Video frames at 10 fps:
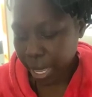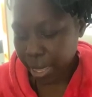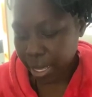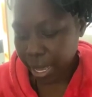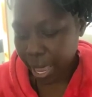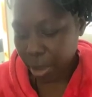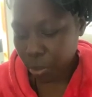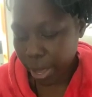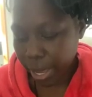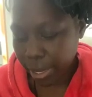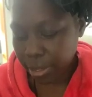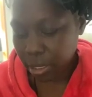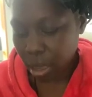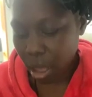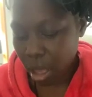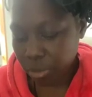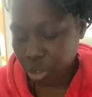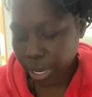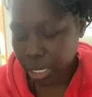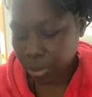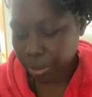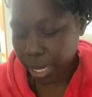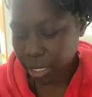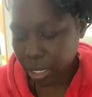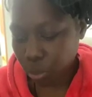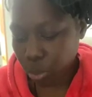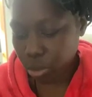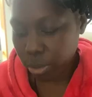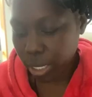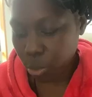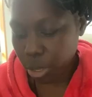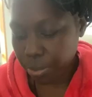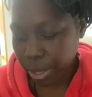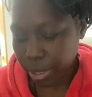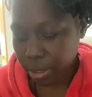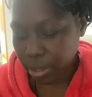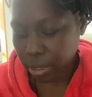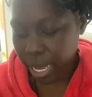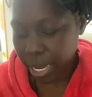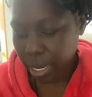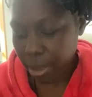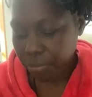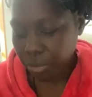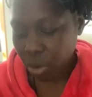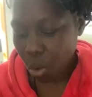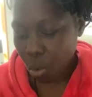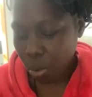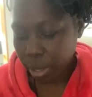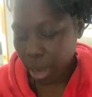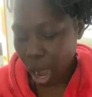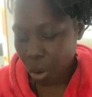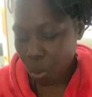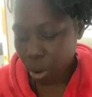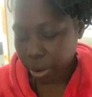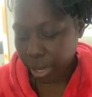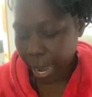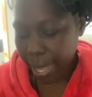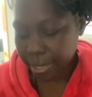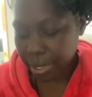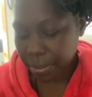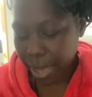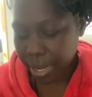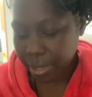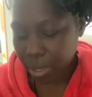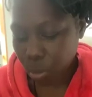in the gateways of transformation will equip us to take on our work as the medicine